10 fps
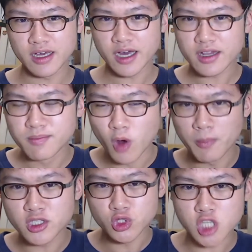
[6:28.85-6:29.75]
The moment
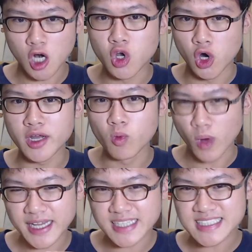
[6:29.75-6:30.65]
you start learning what
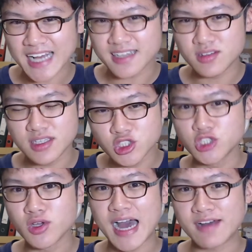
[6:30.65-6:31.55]
exactly things do you
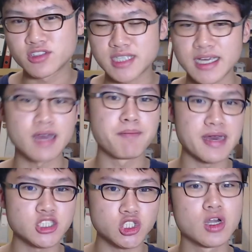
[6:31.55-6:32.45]
have to say, it
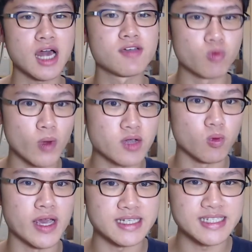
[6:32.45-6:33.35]
makes your life way,
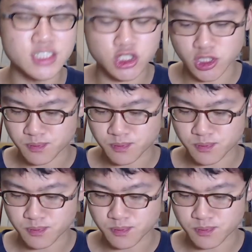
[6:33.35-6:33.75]
way easier.